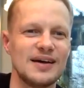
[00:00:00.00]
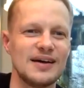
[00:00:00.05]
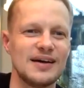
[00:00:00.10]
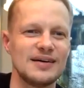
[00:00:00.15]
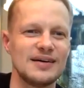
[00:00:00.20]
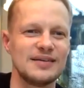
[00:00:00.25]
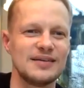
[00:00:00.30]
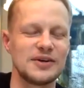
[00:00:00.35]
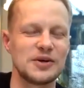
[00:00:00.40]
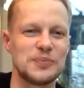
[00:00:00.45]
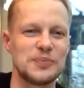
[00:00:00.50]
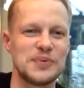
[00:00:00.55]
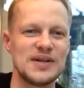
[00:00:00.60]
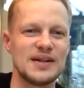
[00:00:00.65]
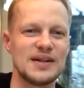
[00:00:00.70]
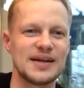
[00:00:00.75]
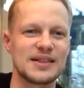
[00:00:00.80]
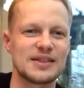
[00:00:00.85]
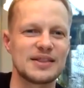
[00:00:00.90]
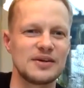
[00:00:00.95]
uh, it'll
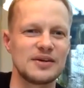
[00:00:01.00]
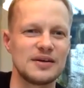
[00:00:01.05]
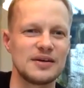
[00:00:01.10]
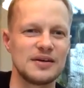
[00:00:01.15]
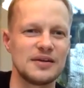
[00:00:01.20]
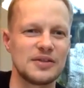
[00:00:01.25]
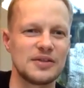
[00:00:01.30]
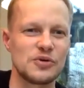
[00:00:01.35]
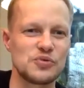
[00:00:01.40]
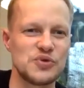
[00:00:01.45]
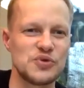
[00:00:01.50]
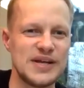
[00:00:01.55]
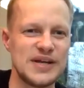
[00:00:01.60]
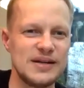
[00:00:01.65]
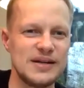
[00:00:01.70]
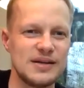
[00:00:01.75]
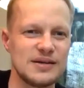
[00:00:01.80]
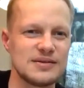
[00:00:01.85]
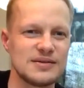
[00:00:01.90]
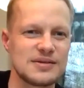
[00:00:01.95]
be like the, the
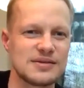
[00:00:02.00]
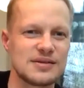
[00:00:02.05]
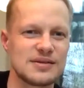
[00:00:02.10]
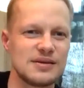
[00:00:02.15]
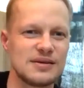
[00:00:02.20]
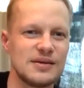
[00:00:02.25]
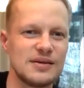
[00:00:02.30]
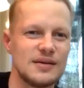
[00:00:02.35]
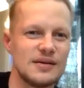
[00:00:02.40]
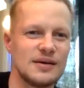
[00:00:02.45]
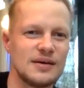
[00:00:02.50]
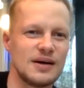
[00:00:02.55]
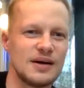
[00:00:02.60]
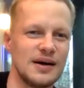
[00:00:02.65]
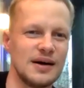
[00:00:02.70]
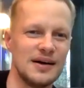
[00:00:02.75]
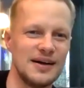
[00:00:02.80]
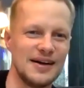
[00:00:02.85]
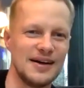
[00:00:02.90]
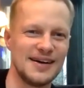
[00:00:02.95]
readings,
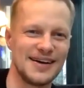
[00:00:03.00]
uh,